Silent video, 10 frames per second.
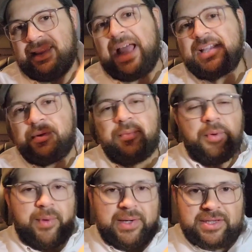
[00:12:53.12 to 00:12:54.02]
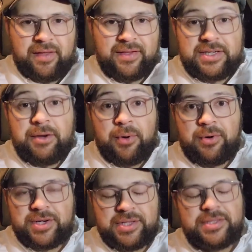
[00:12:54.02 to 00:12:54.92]
last one where we saw the Secret
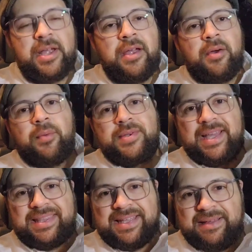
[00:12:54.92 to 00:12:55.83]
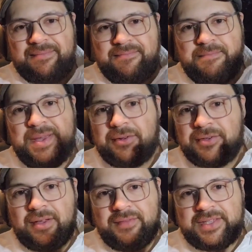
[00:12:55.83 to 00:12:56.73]
Origins was like the
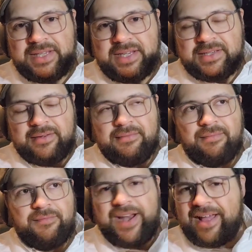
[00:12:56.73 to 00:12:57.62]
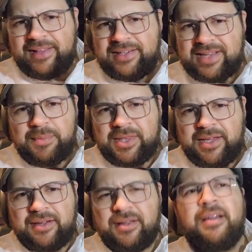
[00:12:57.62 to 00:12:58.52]
middle of the season finale type of
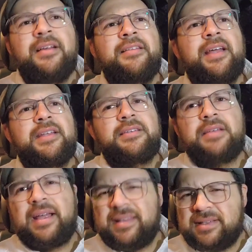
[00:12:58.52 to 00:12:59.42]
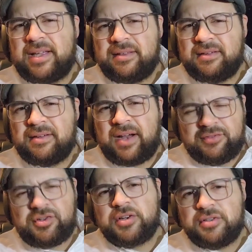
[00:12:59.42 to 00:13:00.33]
thing that I think Taylor
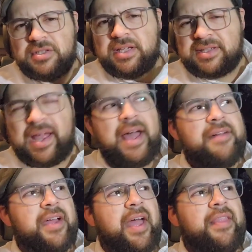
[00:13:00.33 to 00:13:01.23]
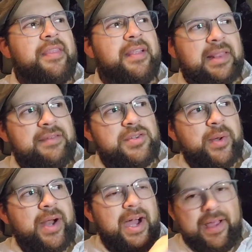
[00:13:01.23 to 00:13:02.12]
kind of structures things to have and leaves
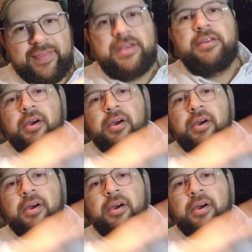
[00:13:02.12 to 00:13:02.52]
you on high, and then